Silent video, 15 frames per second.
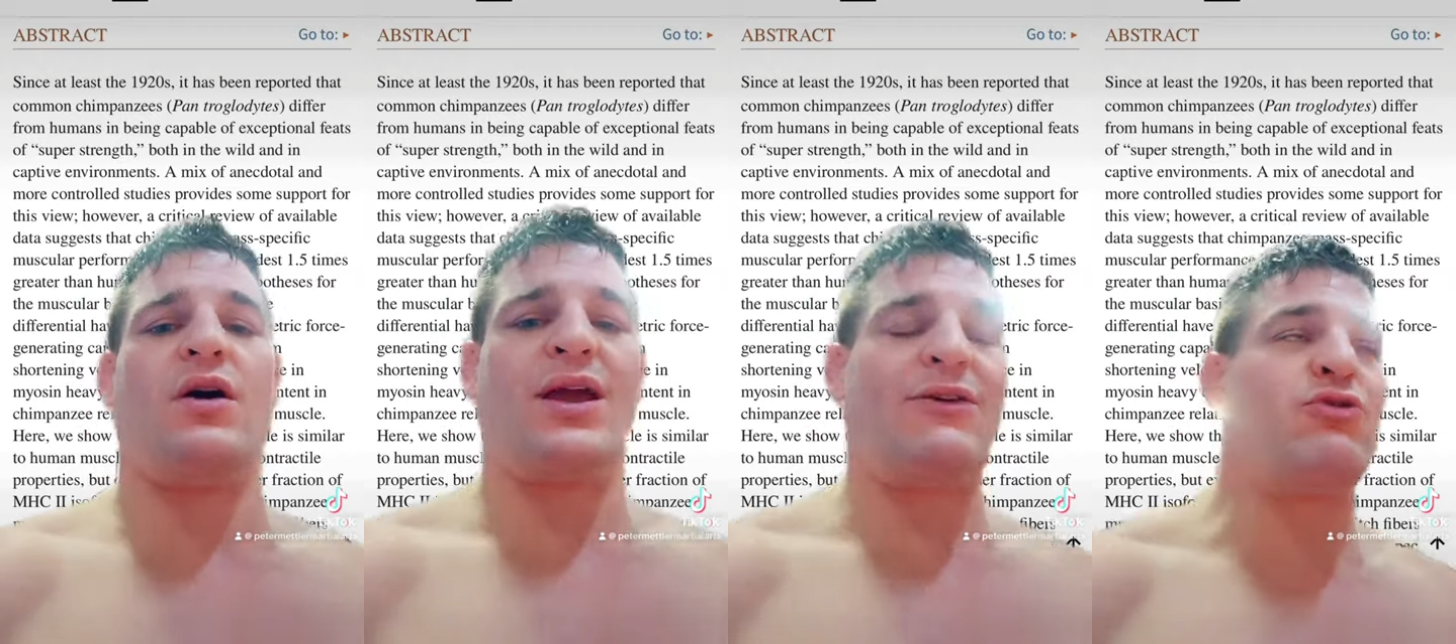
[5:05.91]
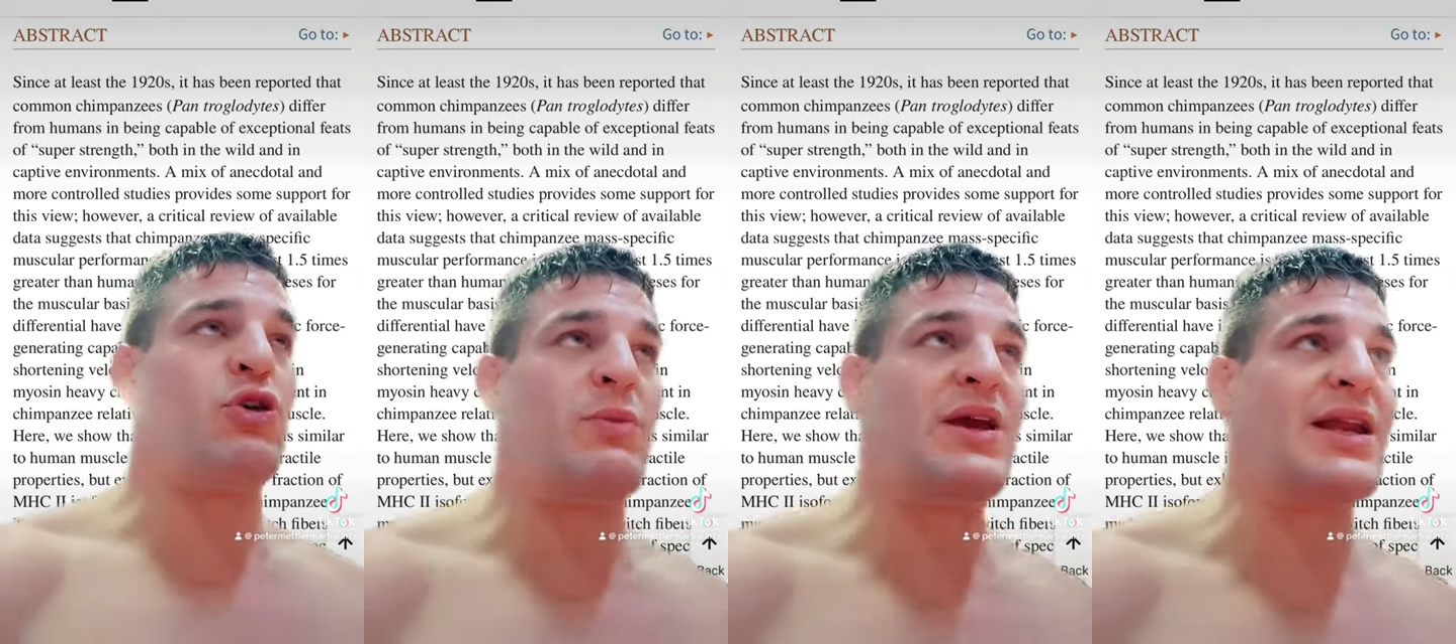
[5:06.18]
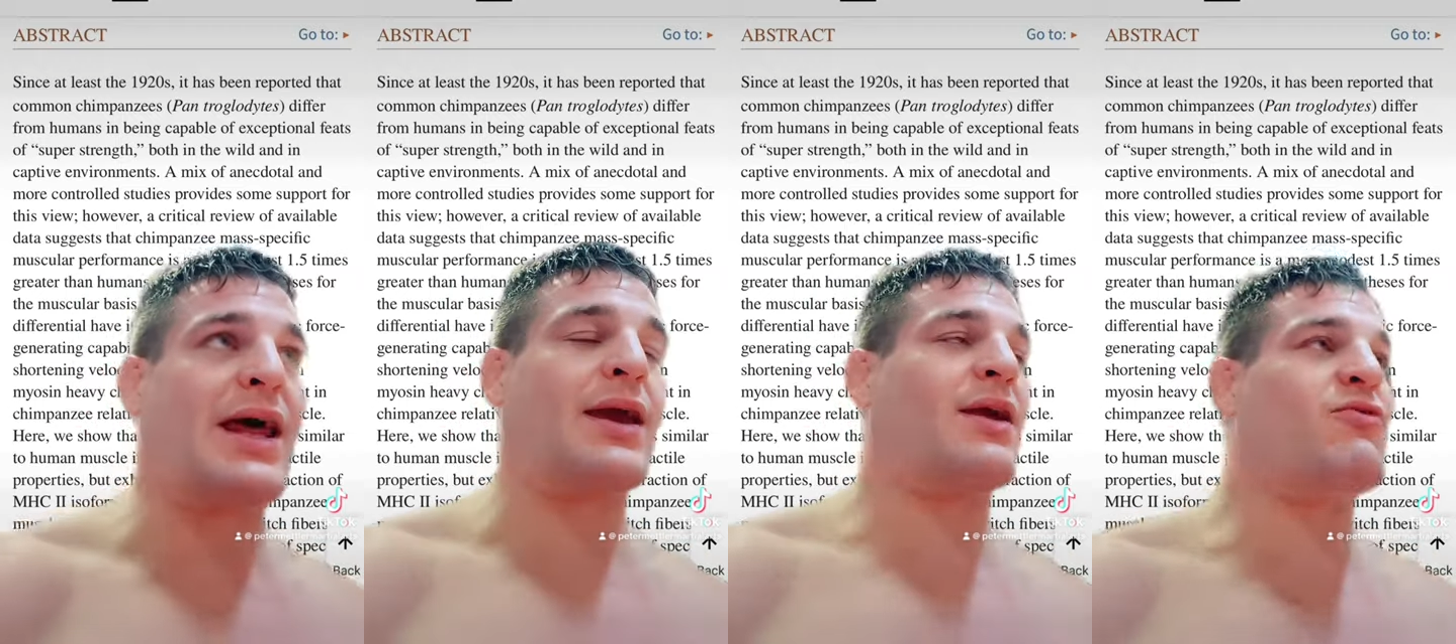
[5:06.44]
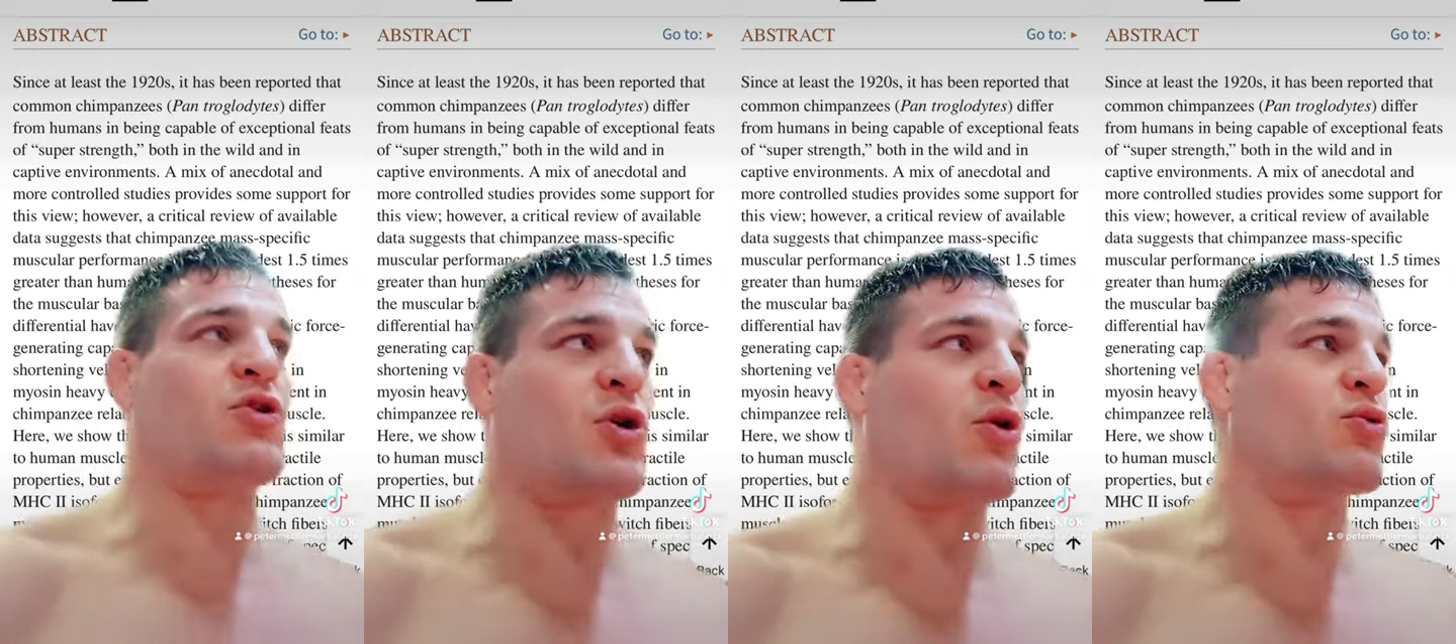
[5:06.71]
If you meet like,
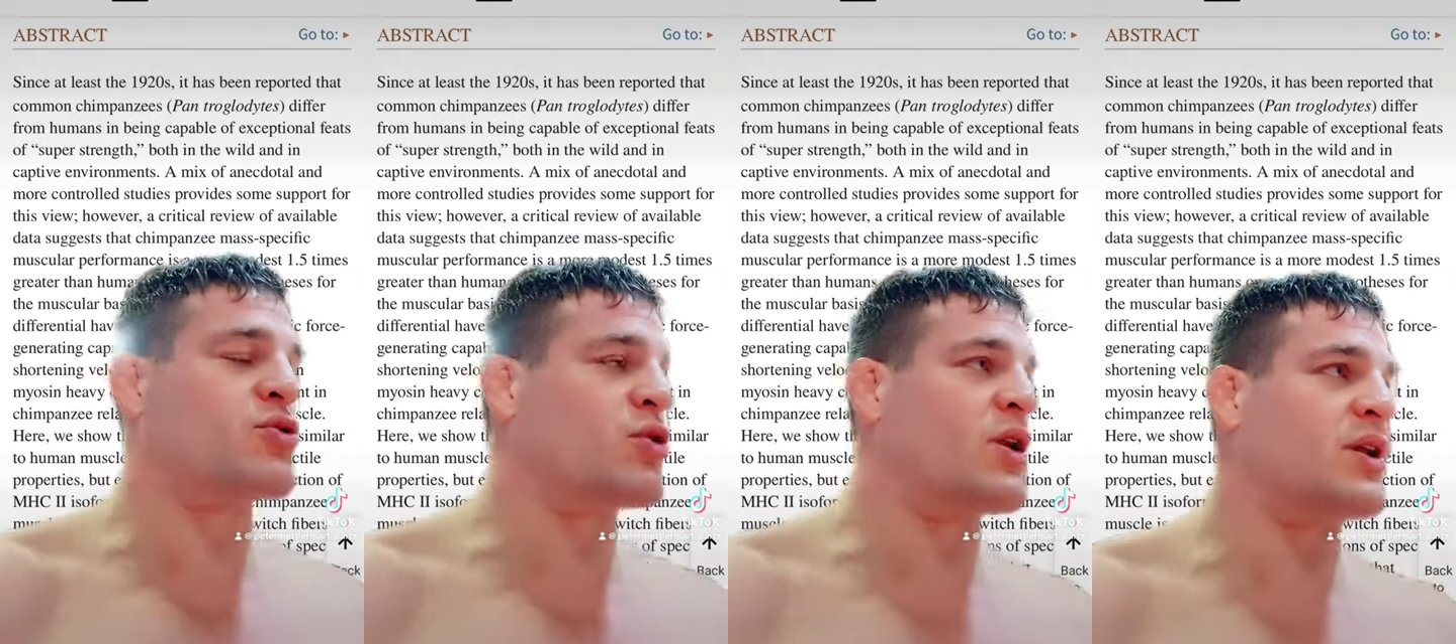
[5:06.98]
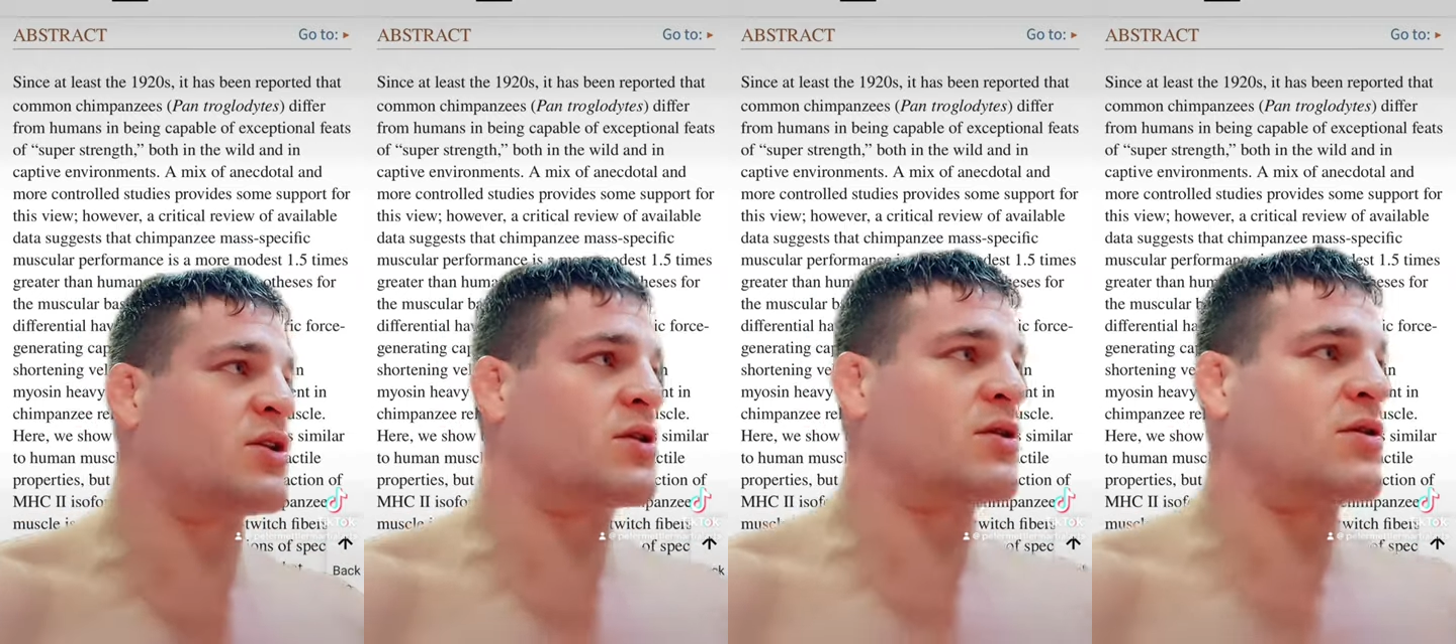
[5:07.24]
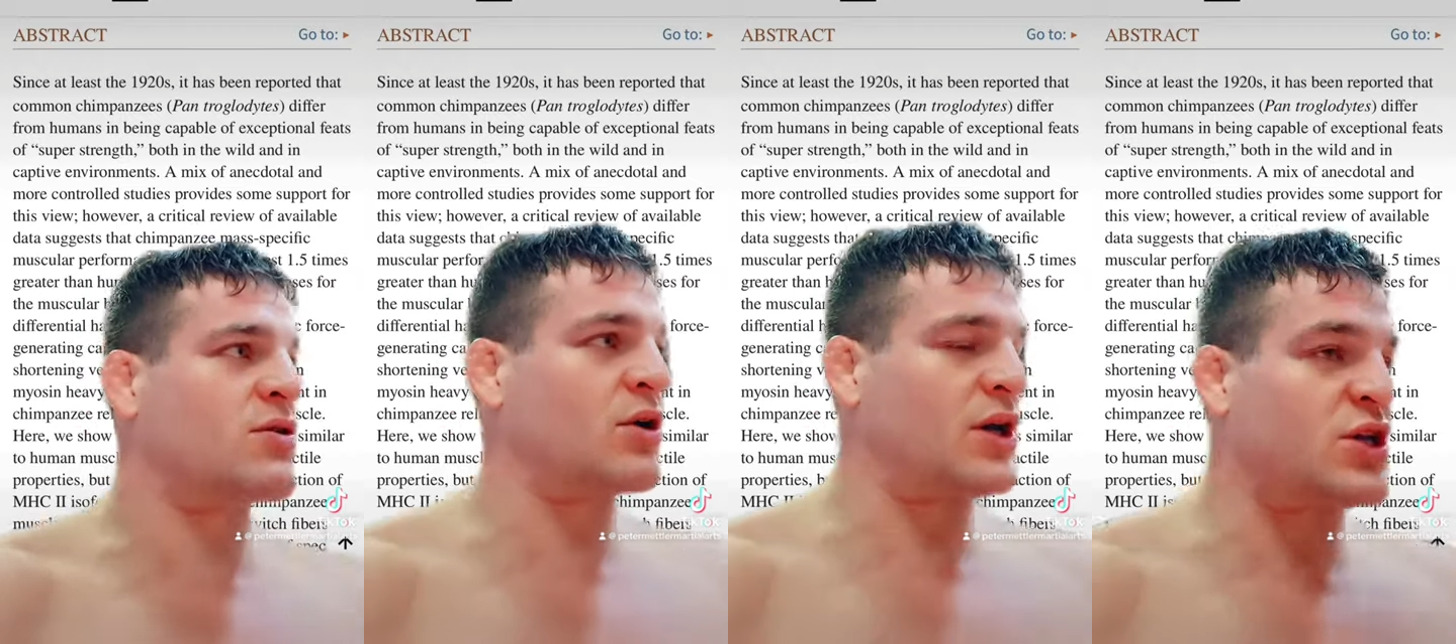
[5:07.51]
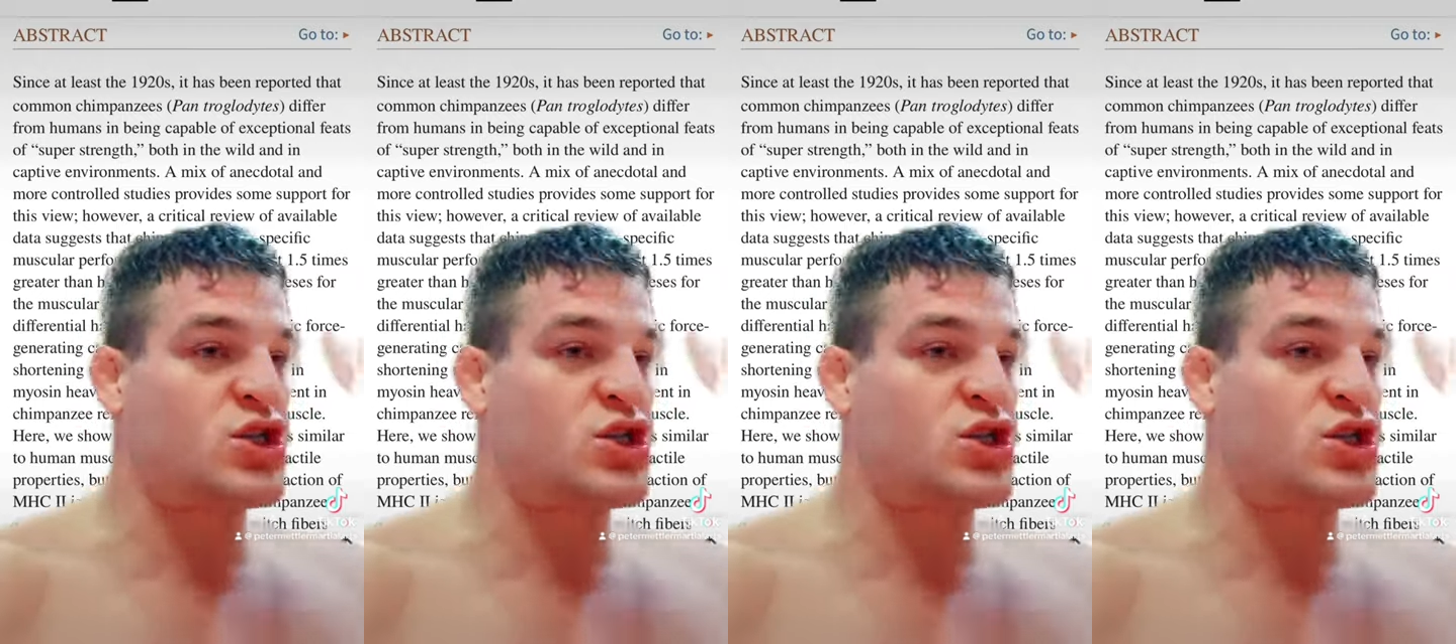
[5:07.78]
if you go to the